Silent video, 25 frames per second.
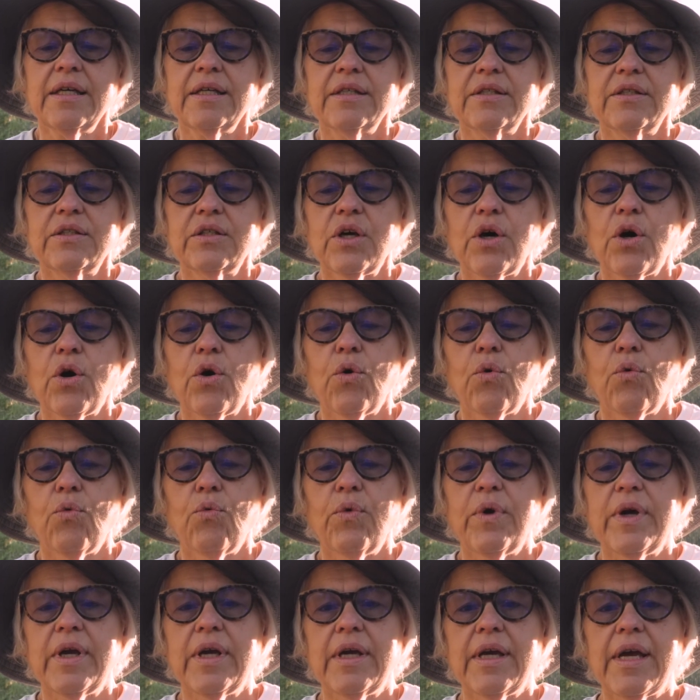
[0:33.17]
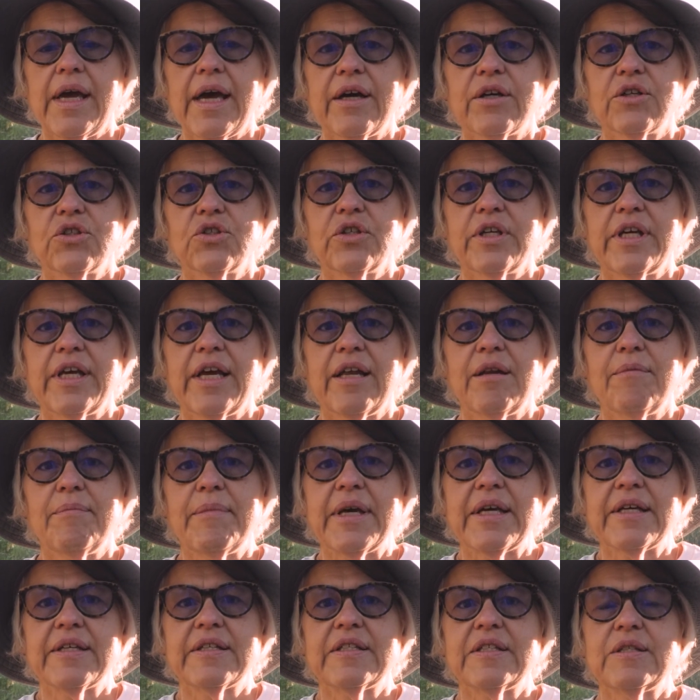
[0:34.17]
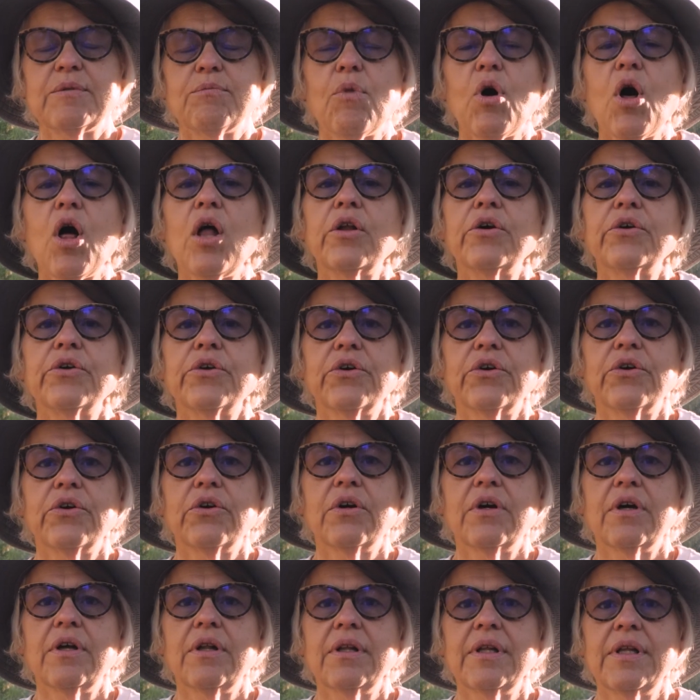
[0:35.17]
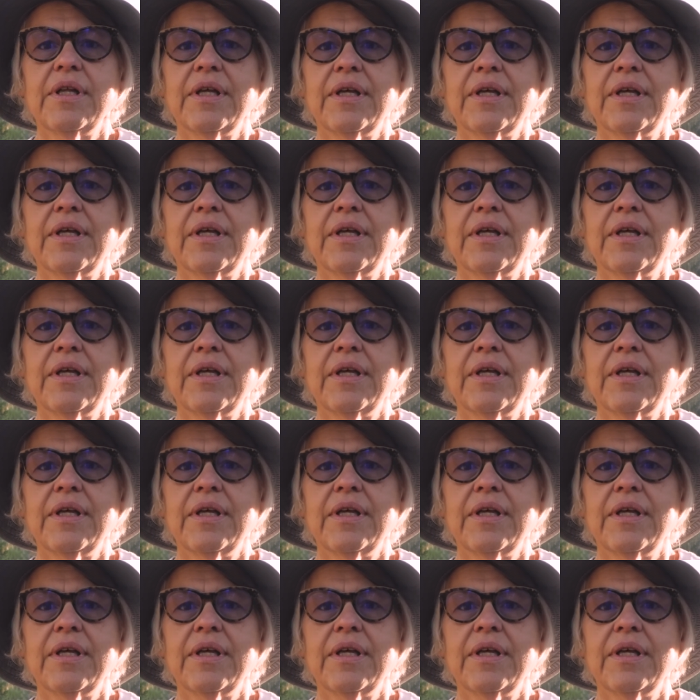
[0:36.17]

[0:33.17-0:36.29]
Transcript: So we actually had to make a smaller girl,